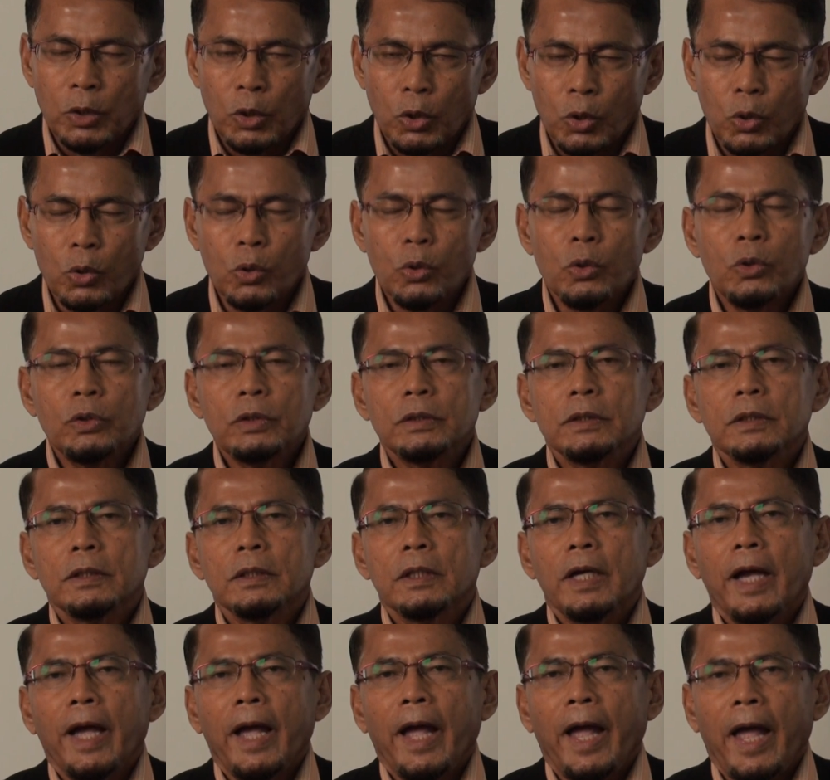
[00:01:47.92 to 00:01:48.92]
good,
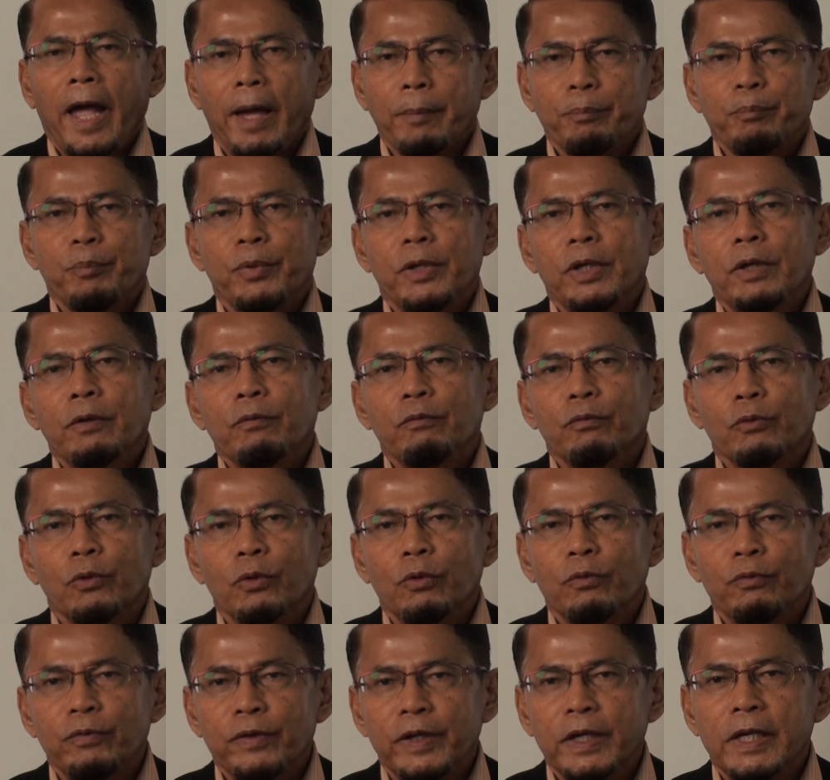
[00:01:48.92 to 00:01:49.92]
happy,
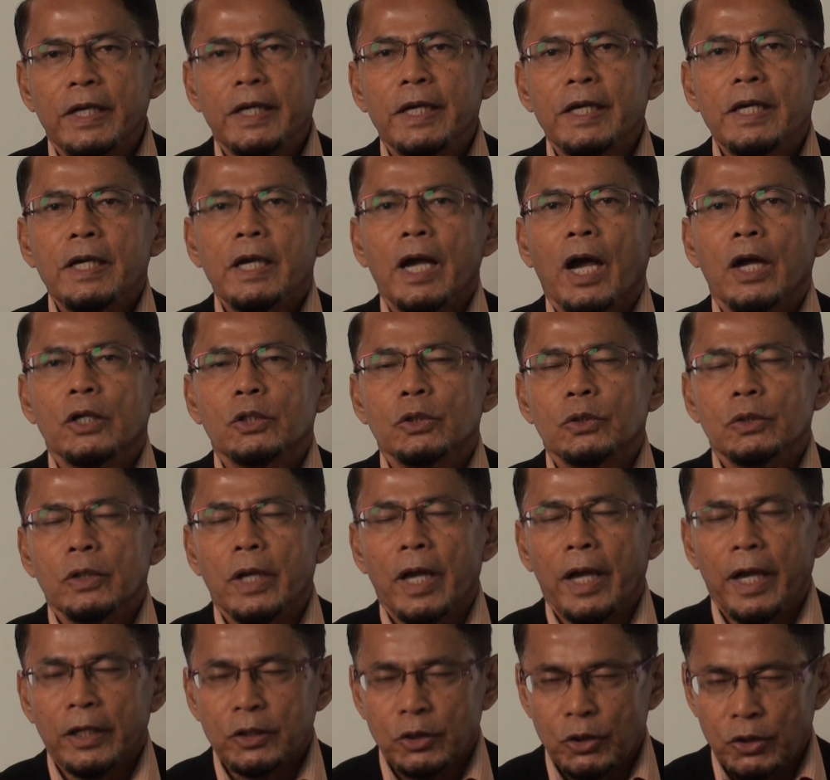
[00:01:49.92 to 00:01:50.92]
fulfilling,
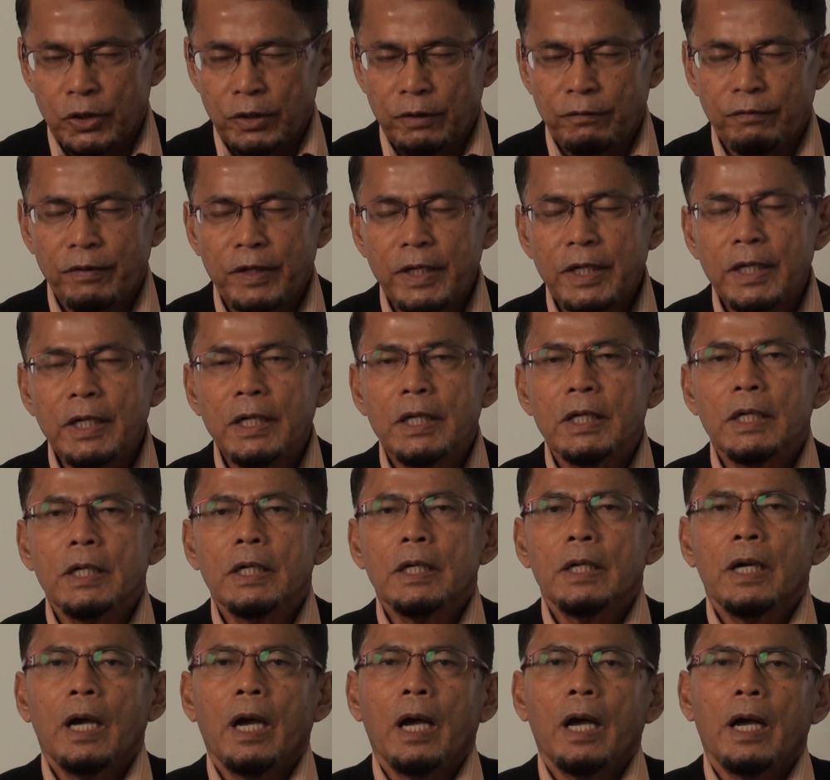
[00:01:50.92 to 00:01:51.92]
achieving
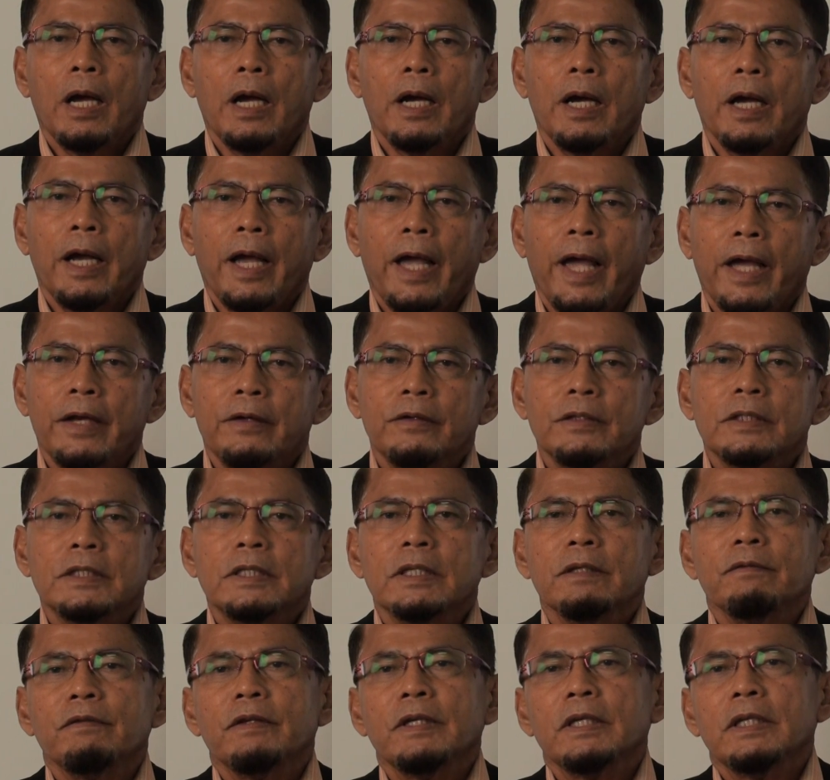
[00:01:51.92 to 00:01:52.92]
and
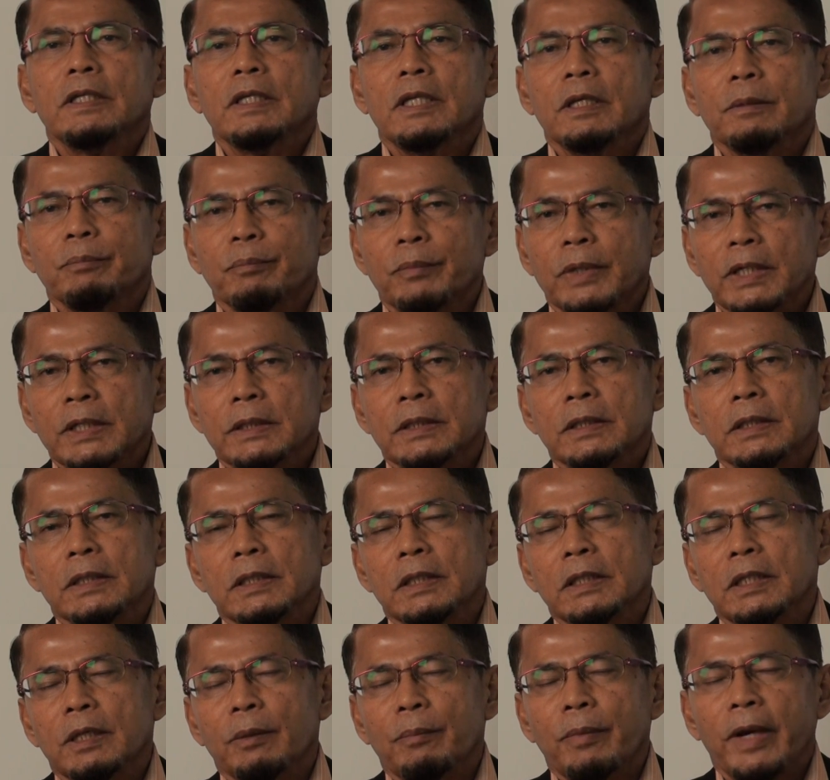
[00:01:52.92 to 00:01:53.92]
receiving the
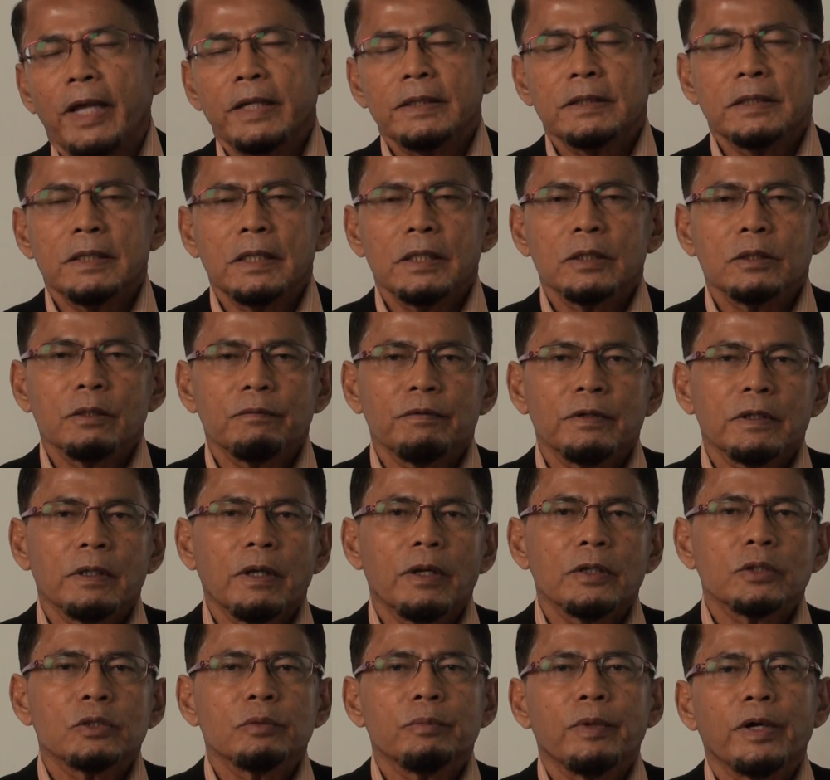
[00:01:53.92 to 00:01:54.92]
mercy, the blessings of
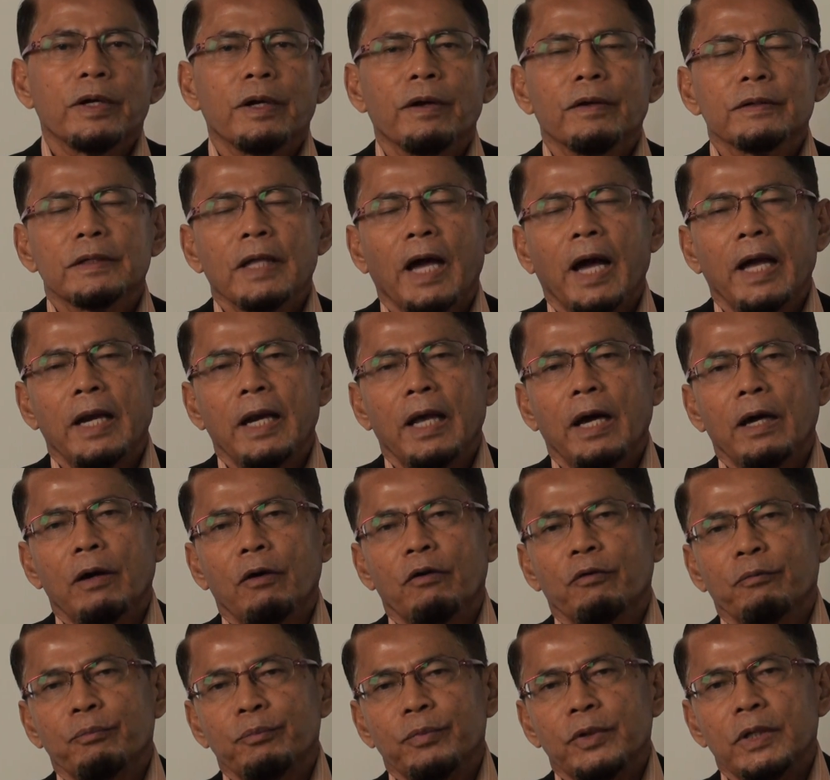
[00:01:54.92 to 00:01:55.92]
Allah subhanahu wa ta'ala,
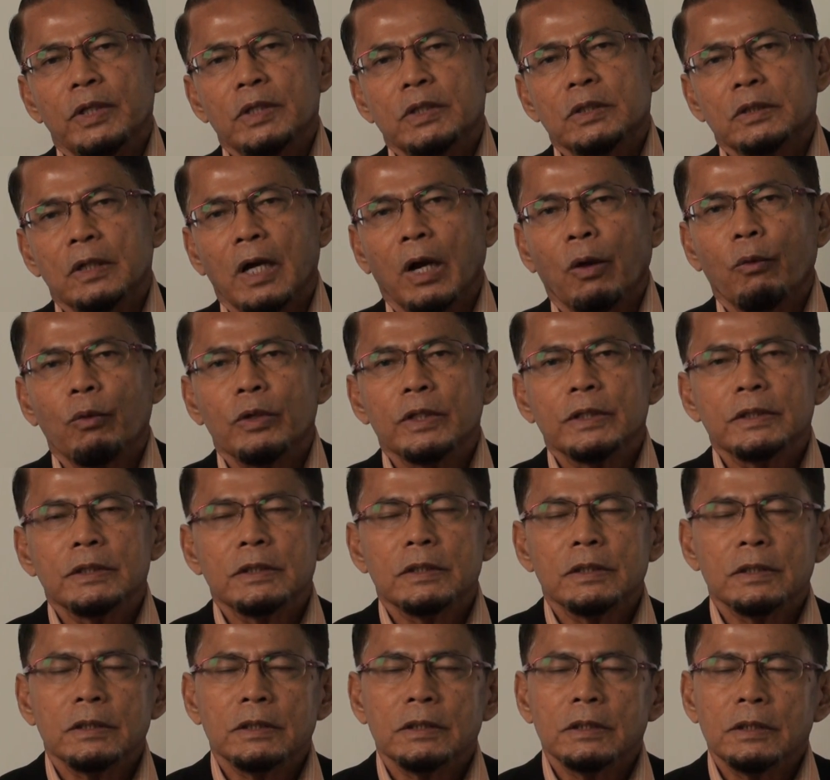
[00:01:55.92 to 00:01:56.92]
of peace,
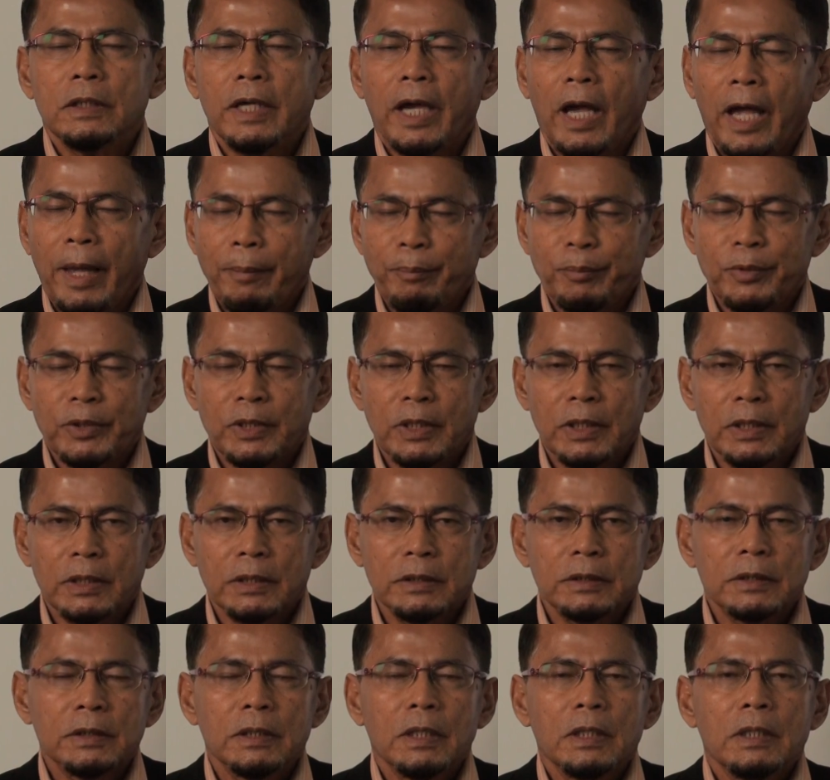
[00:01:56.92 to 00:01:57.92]
tranquility,
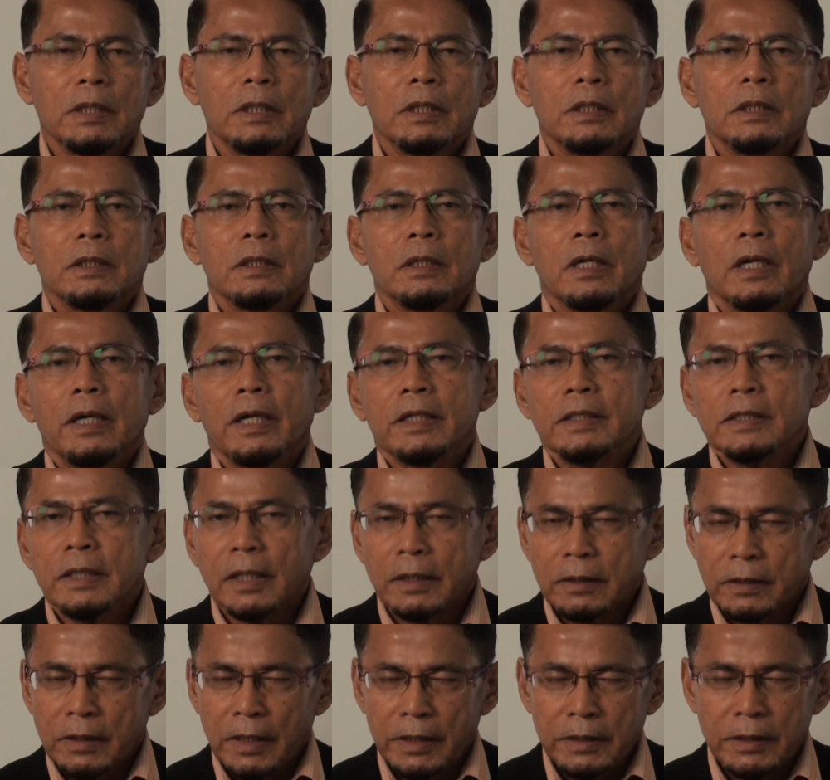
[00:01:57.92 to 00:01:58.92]
happiness and
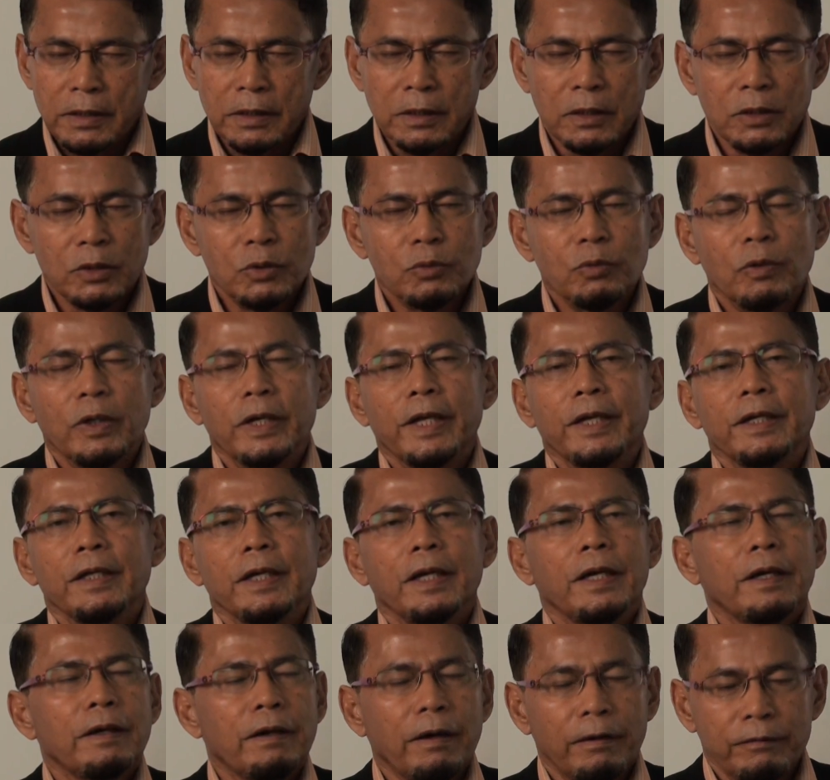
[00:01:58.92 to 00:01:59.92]
success in this world and the
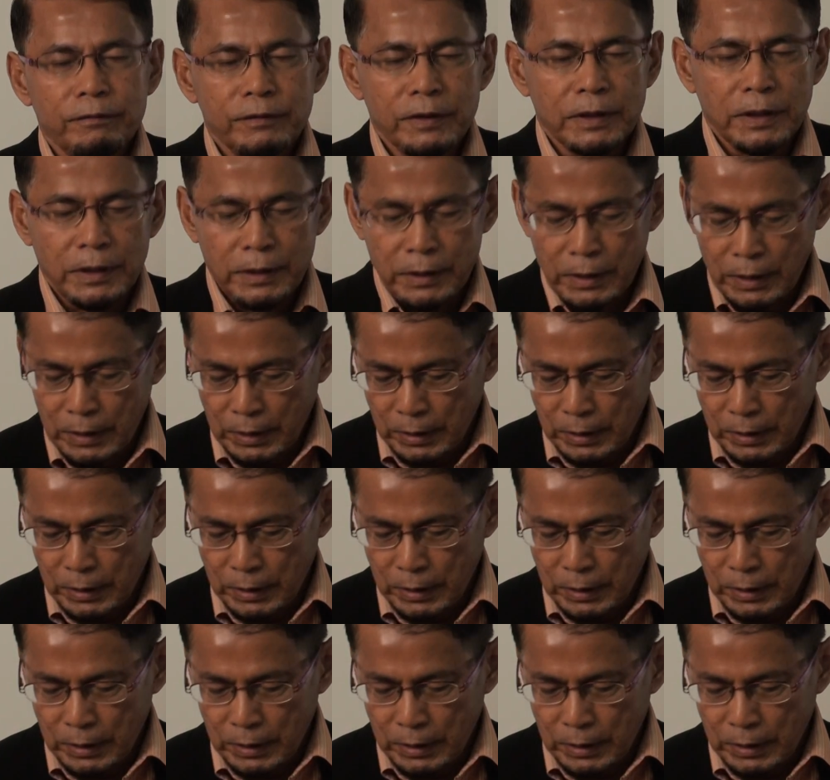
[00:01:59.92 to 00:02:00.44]
hereafter.